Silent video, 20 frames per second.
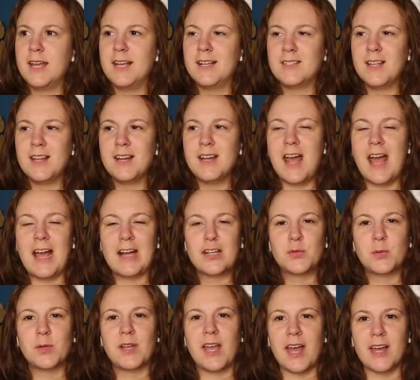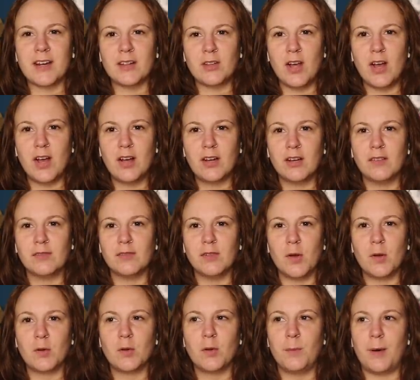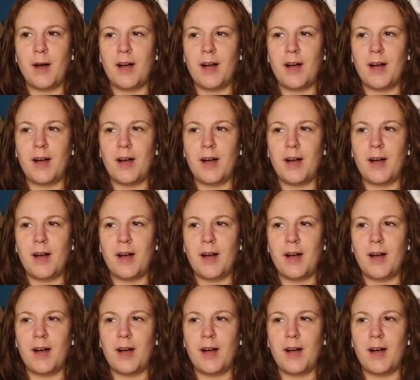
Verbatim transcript: Is that an actual catalog of local